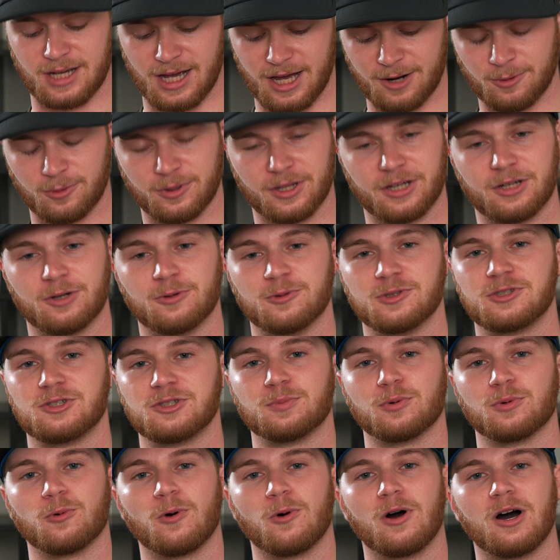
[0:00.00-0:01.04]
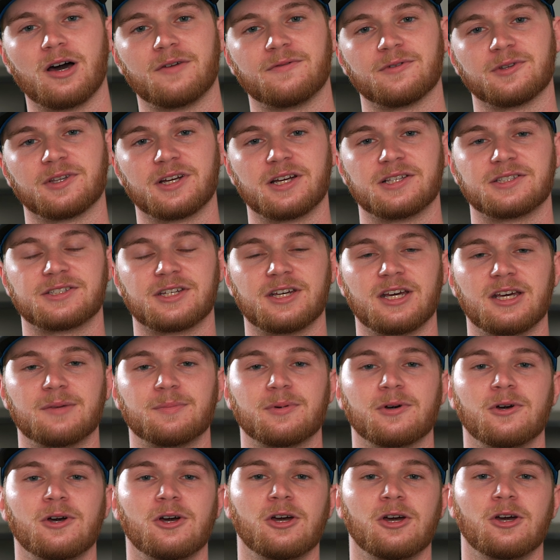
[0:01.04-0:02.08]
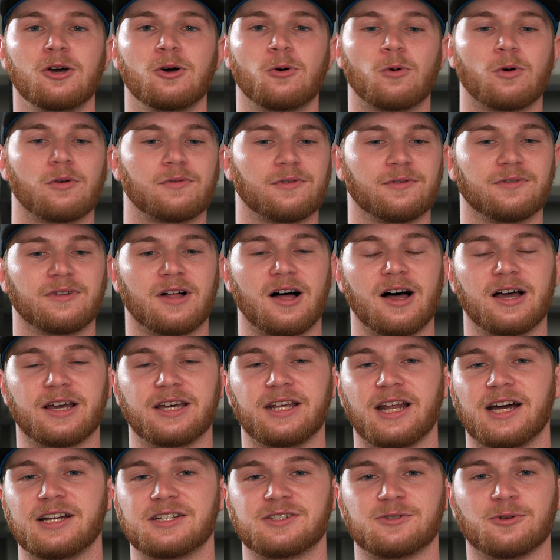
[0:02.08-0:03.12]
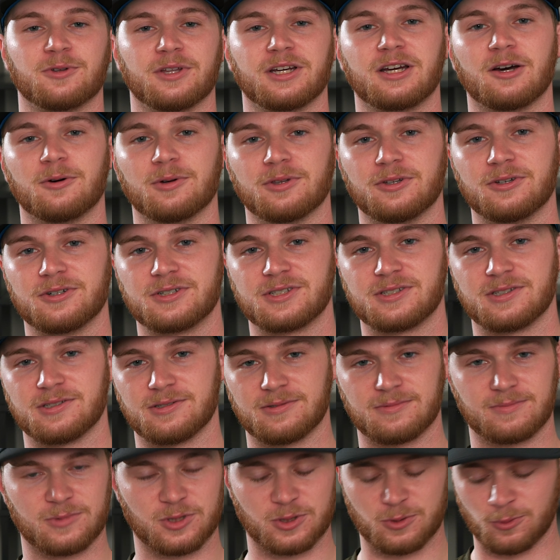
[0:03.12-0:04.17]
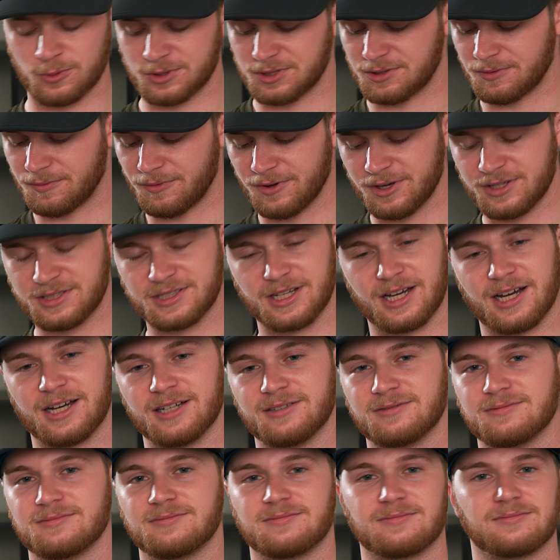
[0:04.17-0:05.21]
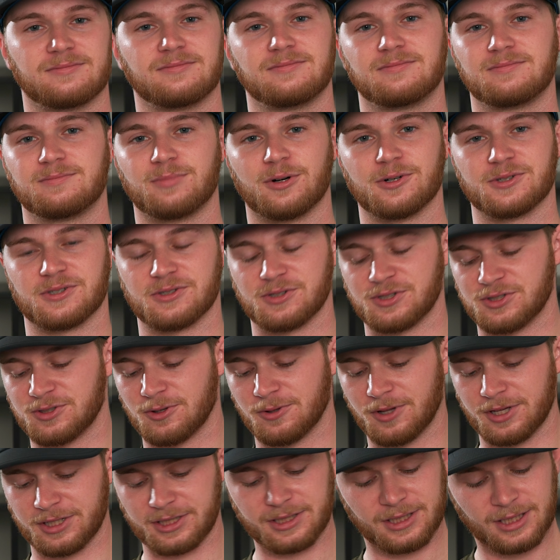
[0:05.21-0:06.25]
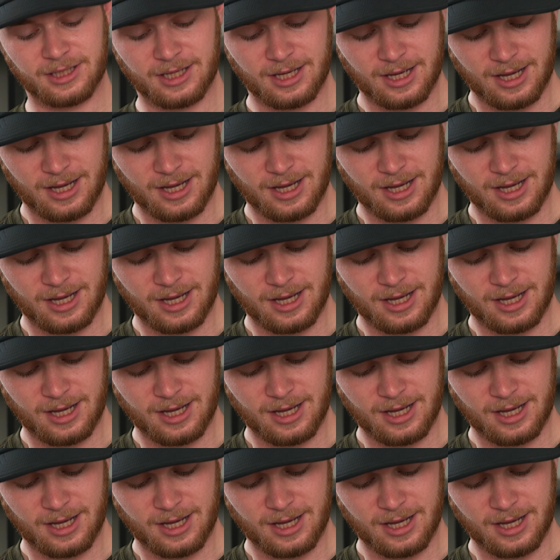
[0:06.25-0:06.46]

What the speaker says: I don't like going super wide for landscape or for vlogging. I just don't like how it looks. It distorts the face. I personally just don't like it.